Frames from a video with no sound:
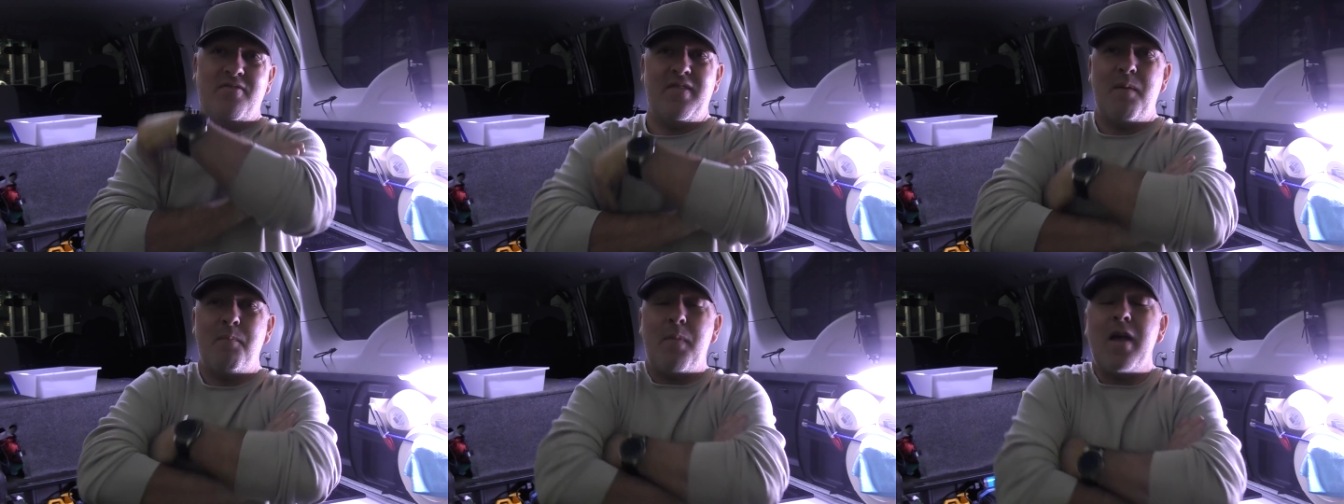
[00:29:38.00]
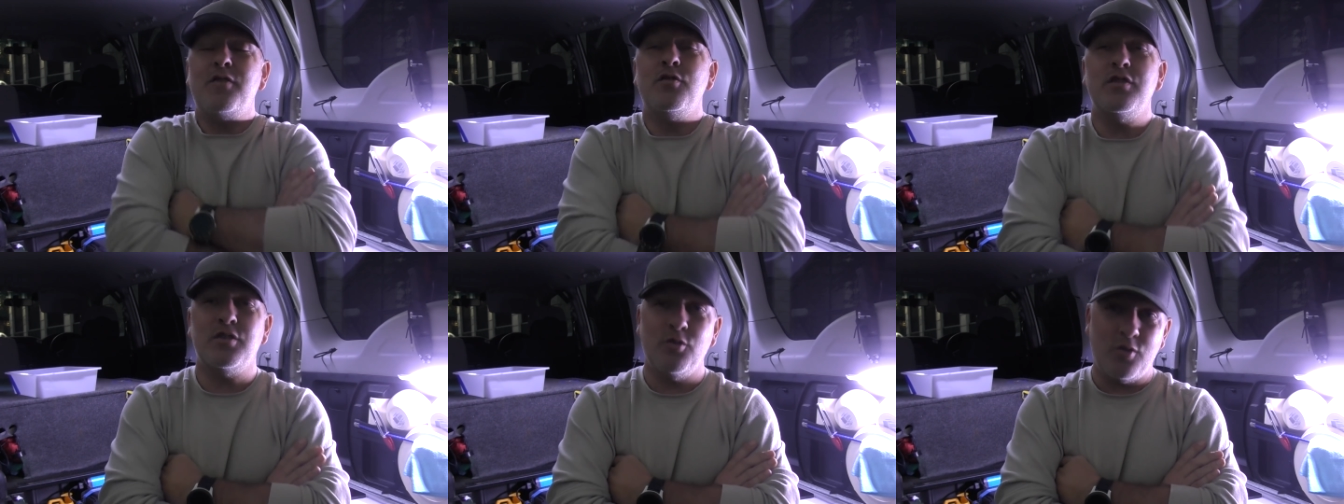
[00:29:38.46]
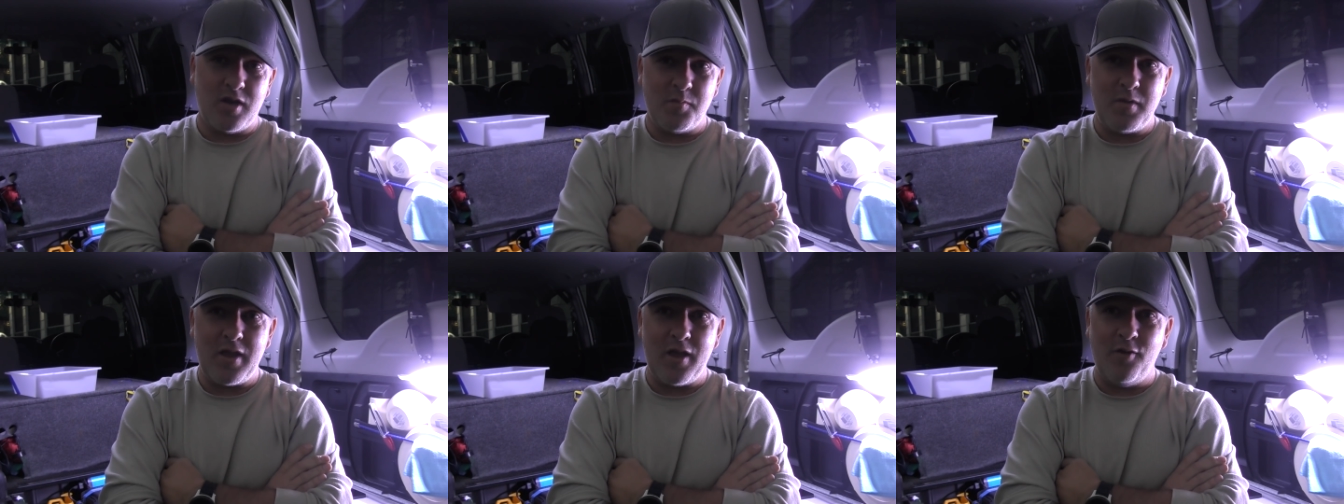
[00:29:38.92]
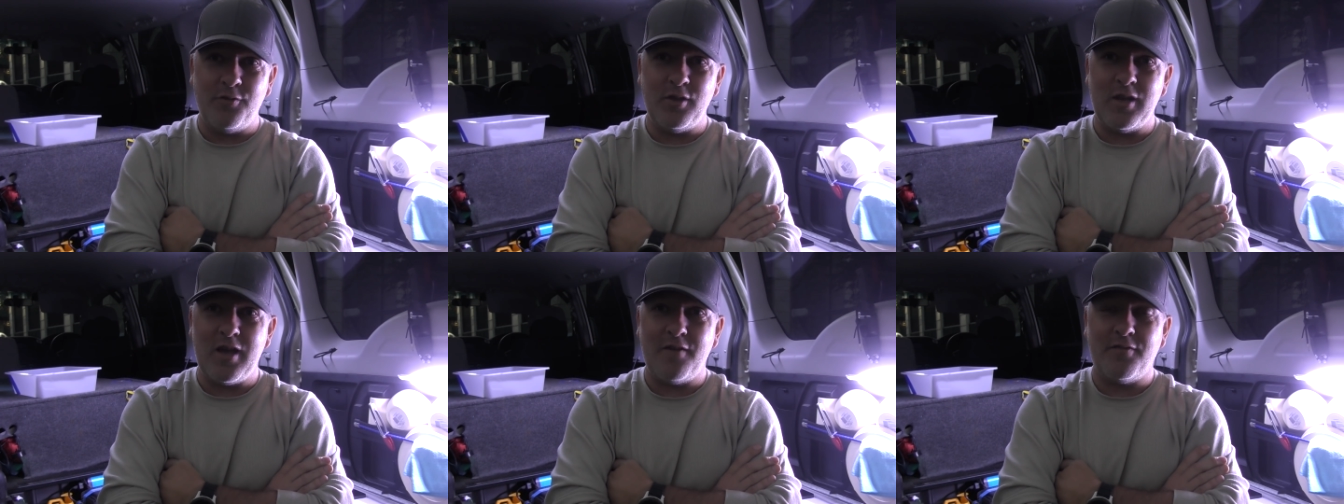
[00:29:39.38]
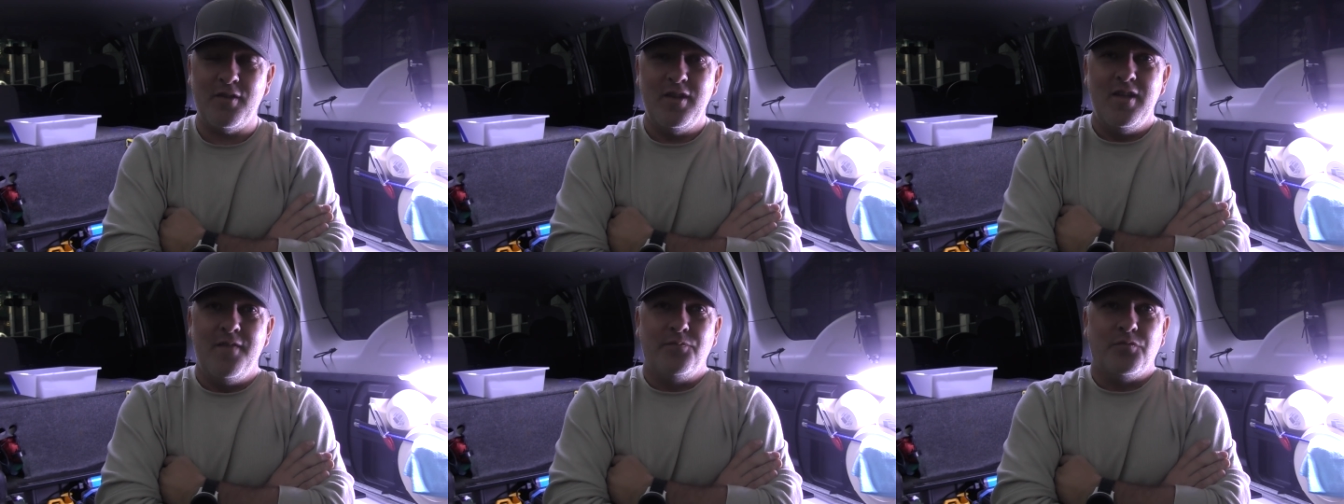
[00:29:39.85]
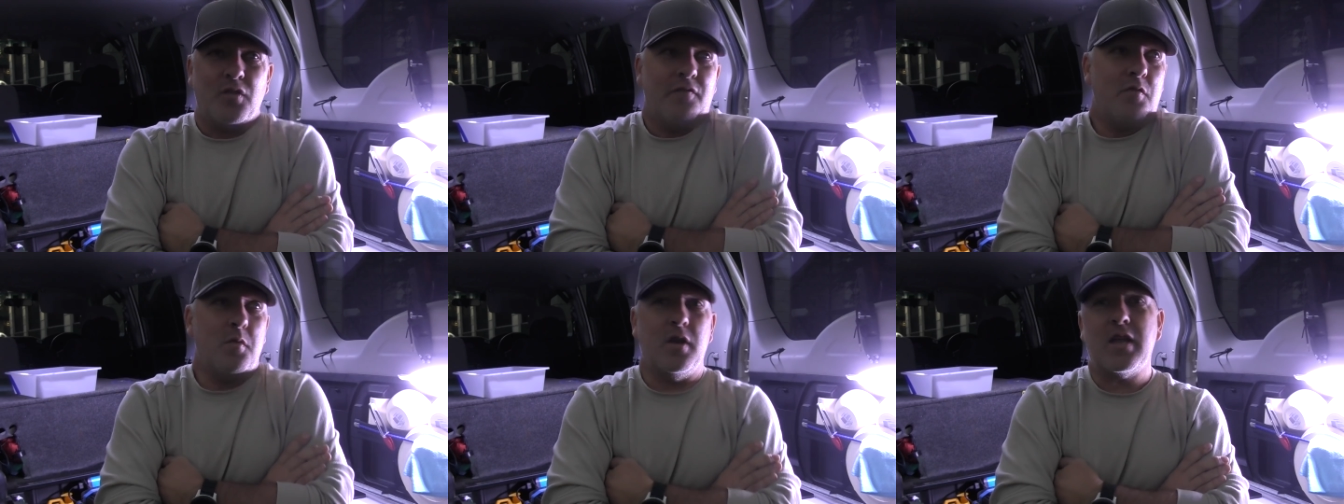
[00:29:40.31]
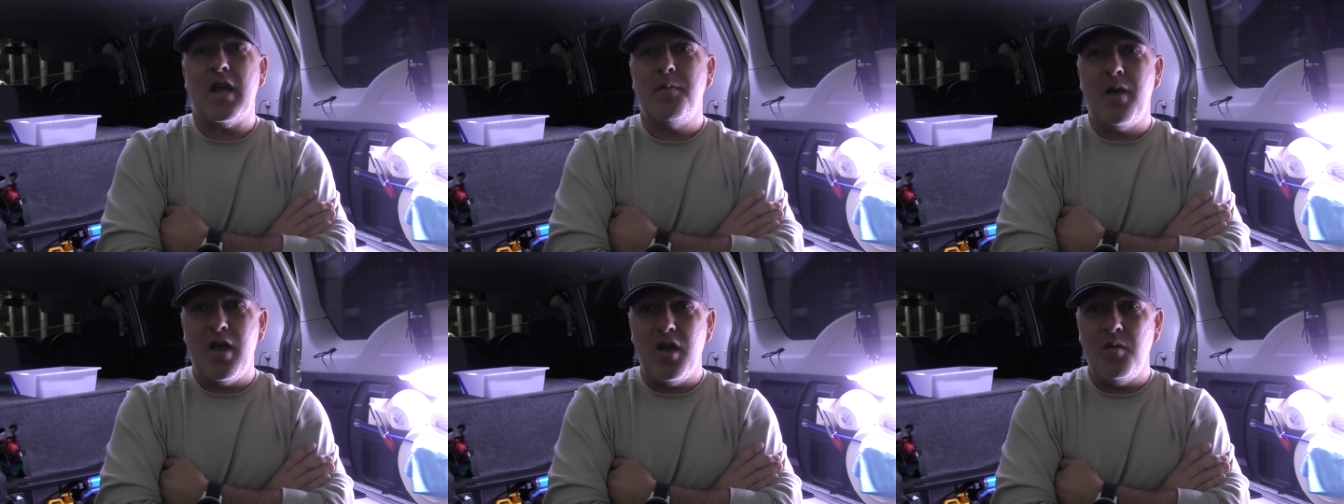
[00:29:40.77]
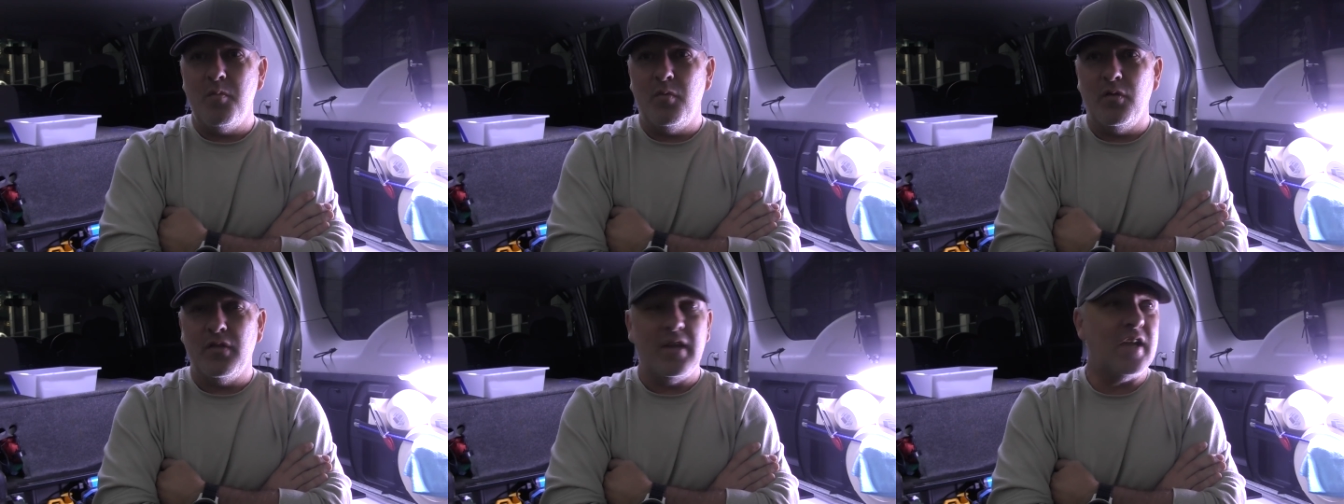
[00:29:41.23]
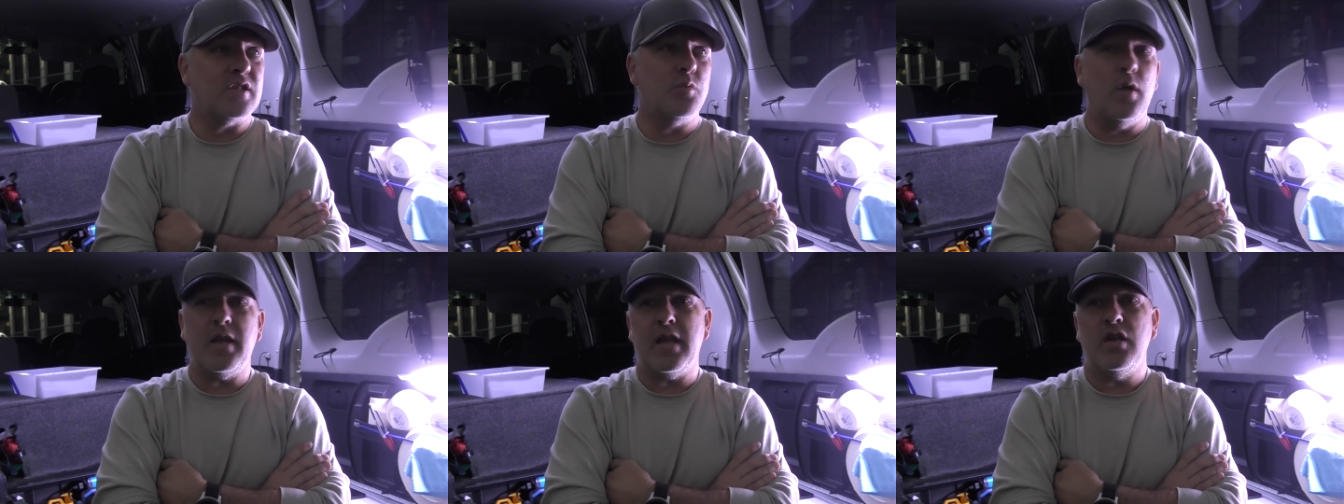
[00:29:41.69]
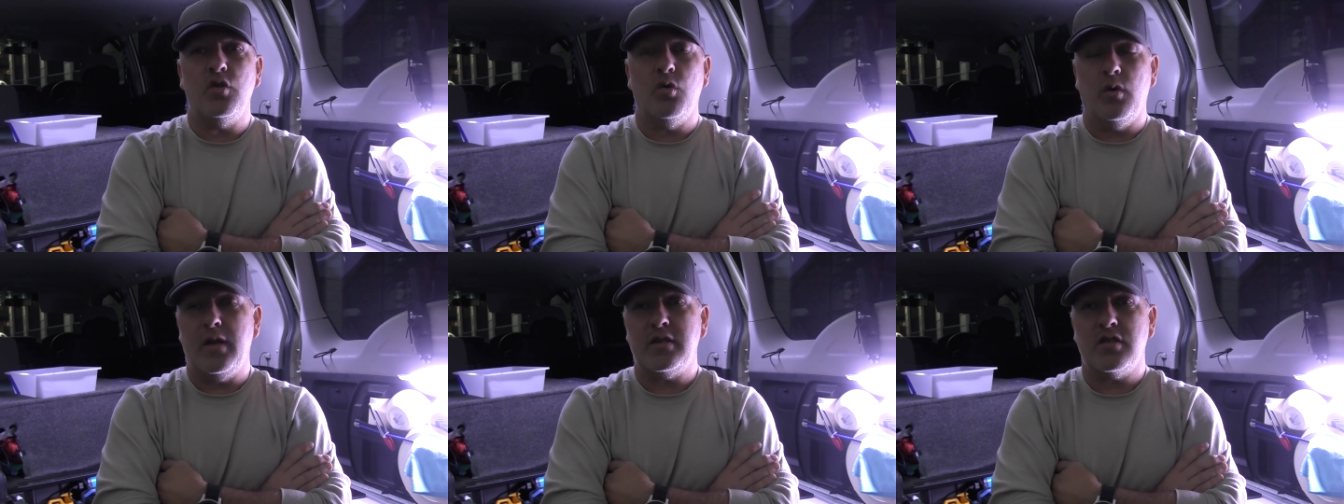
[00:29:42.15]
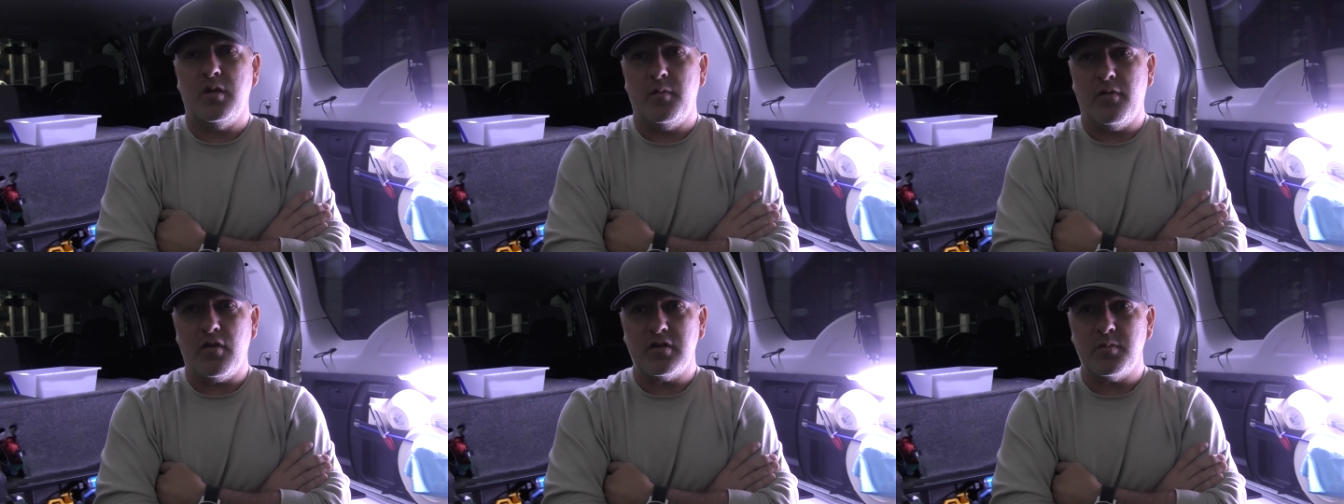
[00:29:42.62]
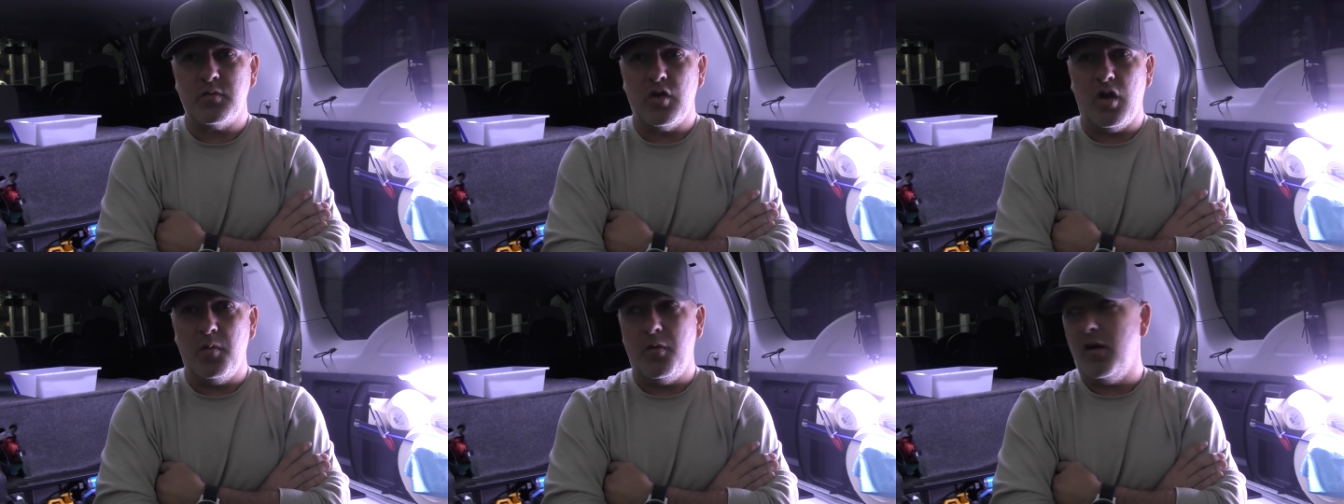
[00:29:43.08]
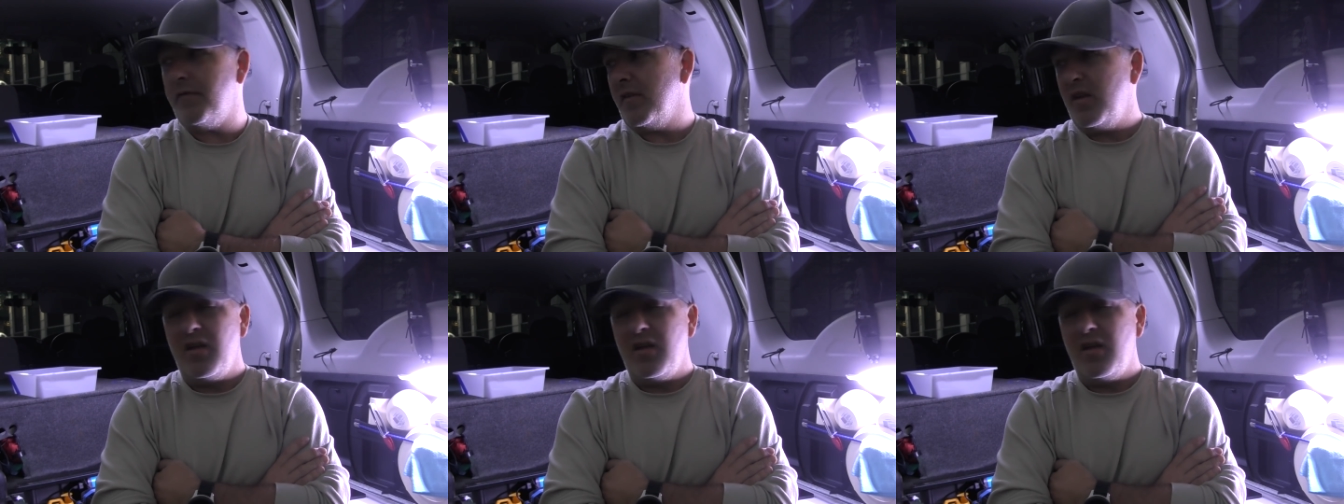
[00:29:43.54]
That battery's still going to be healthy enough for me to come home on the next weekend or next time I've got some time off,